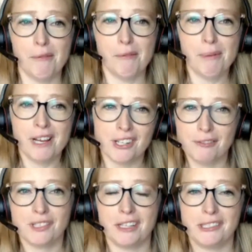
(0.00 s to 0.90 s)

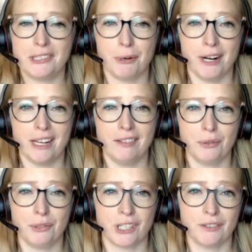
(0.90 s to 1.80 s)
facilities bring
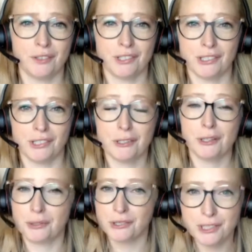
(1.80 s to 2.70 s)
those services
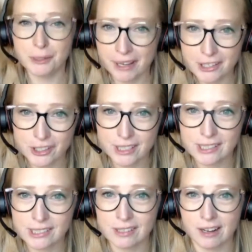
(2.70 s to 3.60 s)
closer to
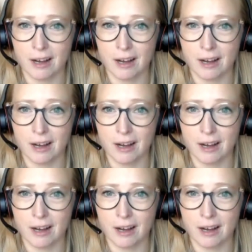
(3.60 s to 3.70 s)
patients.